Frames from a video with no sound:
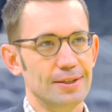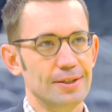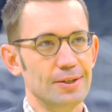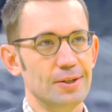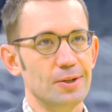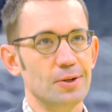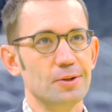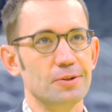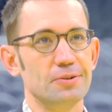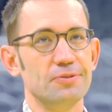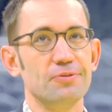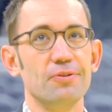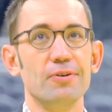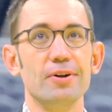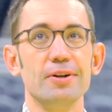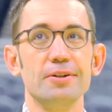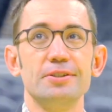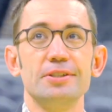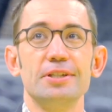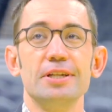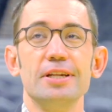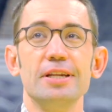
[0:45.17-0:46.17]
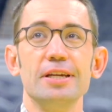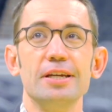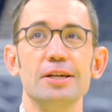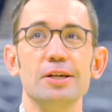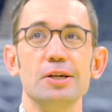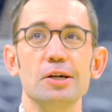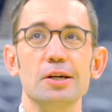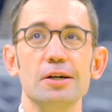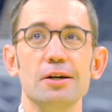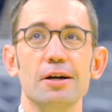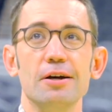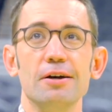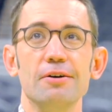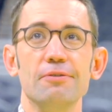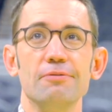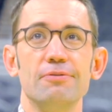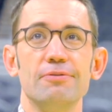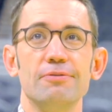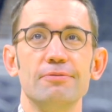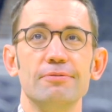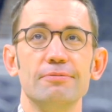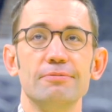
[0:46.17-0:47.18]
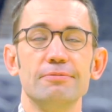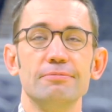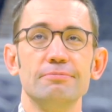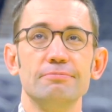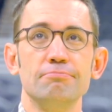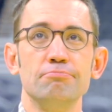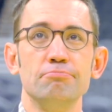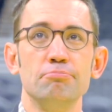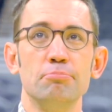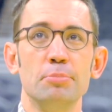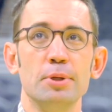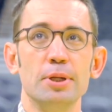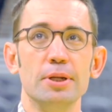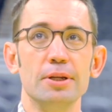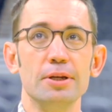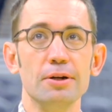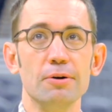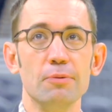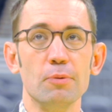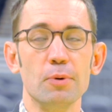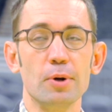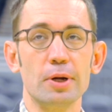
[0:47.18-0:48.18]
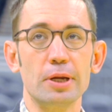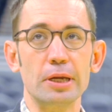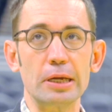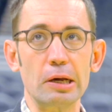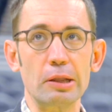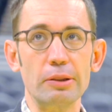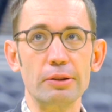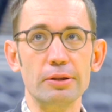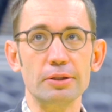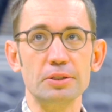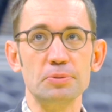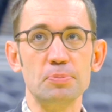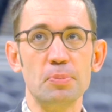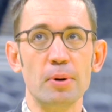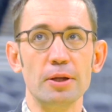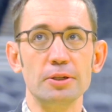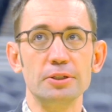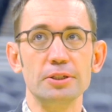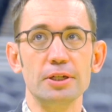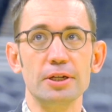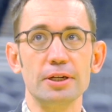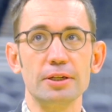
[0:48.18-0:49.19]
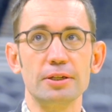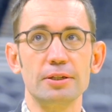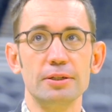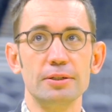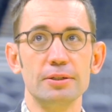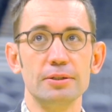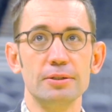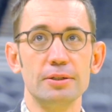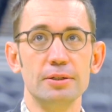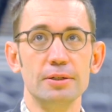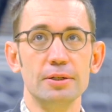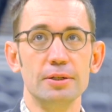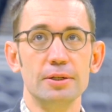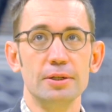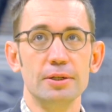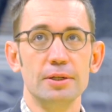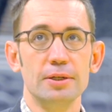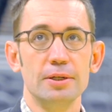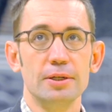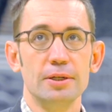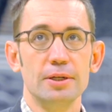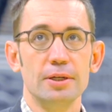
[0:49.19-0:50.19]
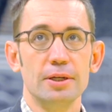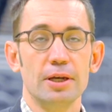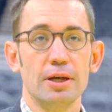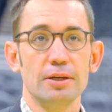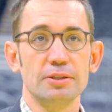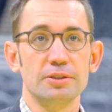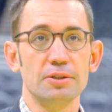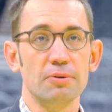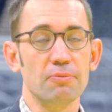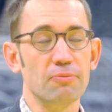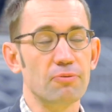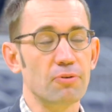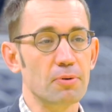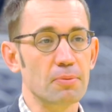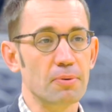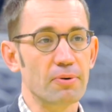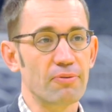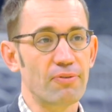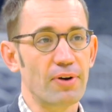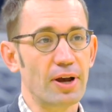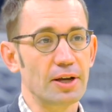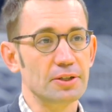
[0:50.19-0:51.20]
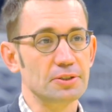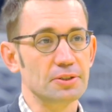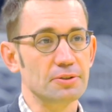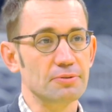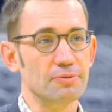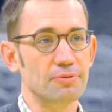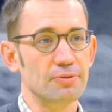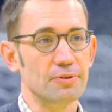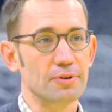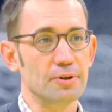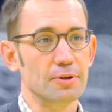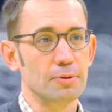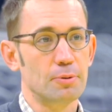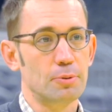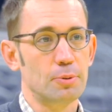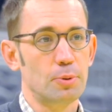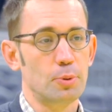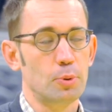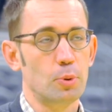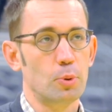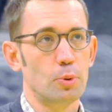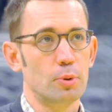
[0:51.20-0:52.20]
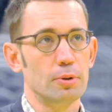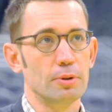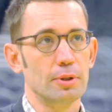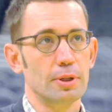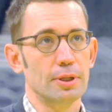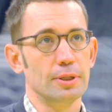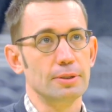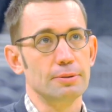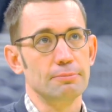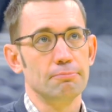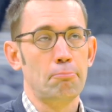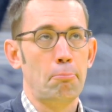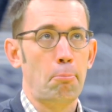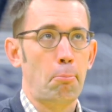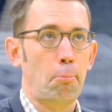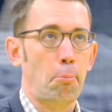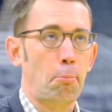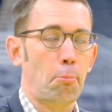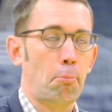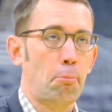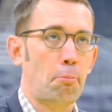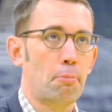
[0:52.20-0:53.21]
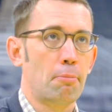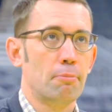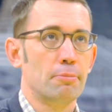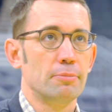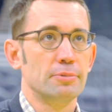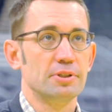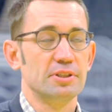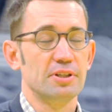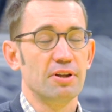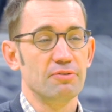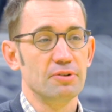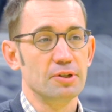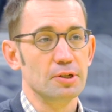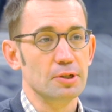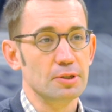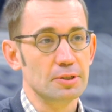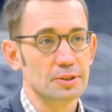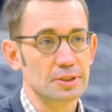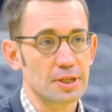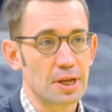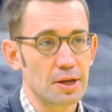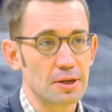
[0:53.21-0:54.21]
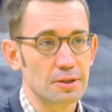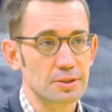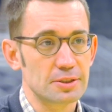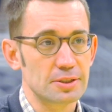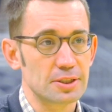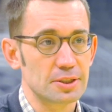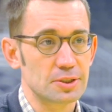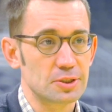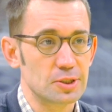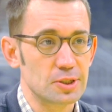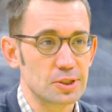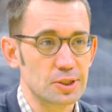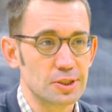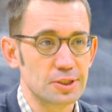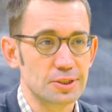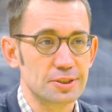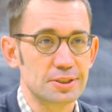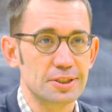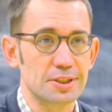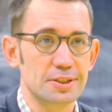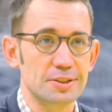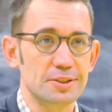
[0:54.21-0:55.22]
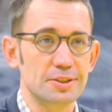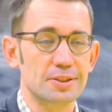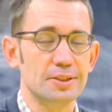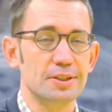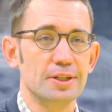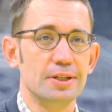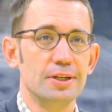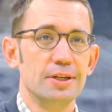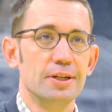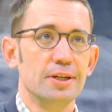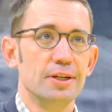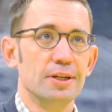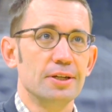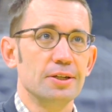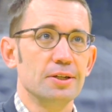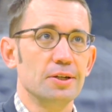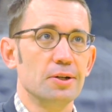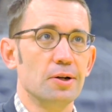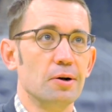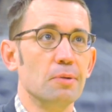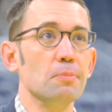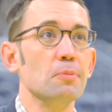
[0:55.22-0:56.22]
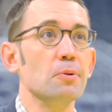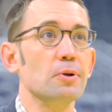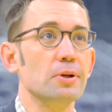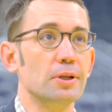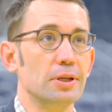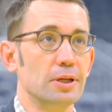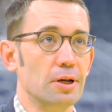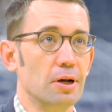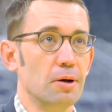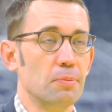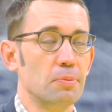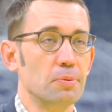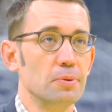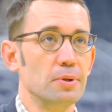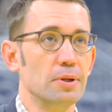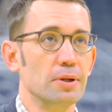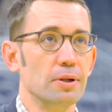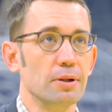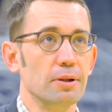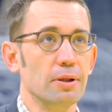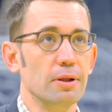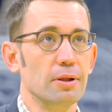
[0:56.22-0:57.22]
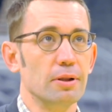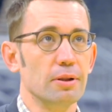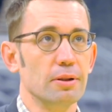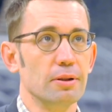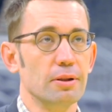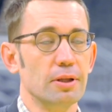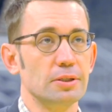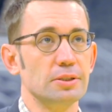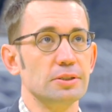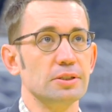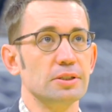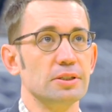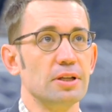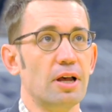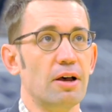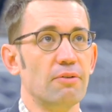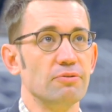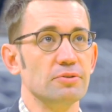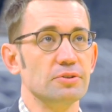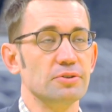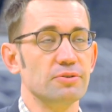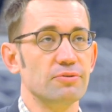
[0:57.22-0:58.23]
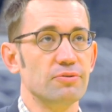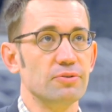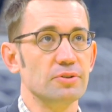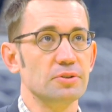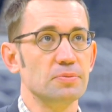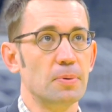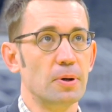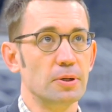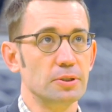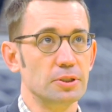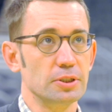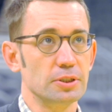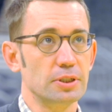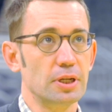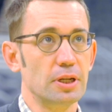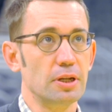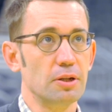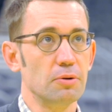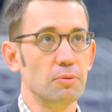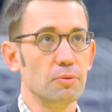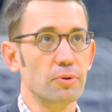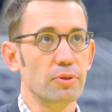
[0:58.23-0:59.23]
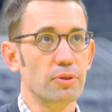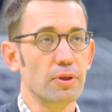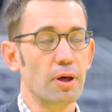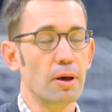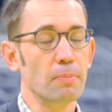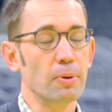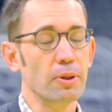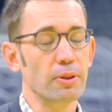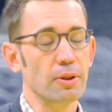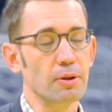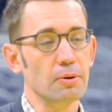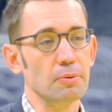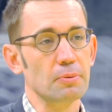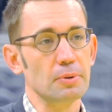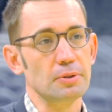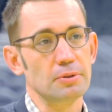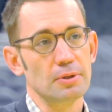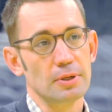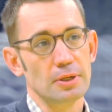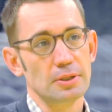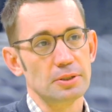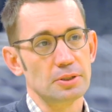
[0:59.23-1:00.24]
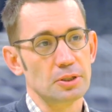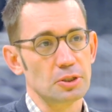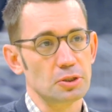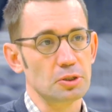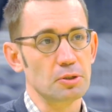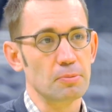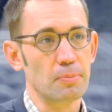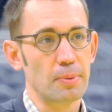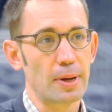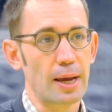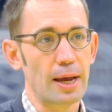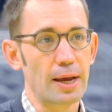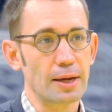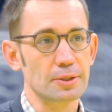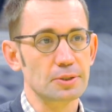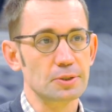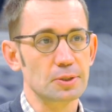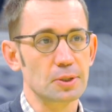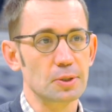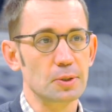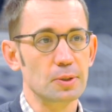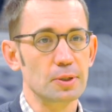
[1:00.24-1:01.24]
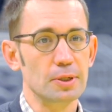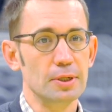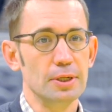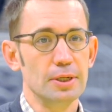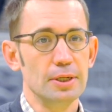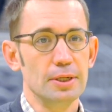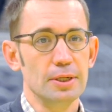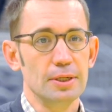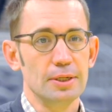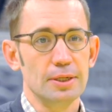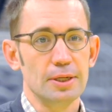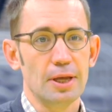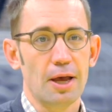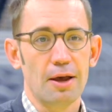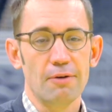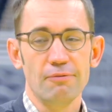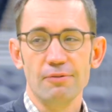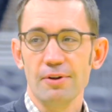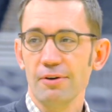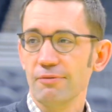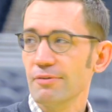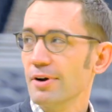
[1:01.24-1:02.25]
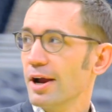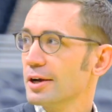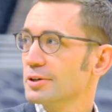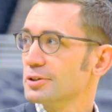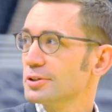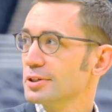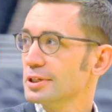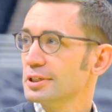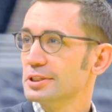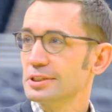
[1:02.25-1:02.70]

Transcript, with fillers: You know, it's fun sitting here. I've been here working on this project uh, some form or fashion for like seven years now, six years. Oh, since, my gosh. You know, I'm looking up. We did Alexis Off was the first project I did with them, and then we transitioned back. So, yeah, I've never actually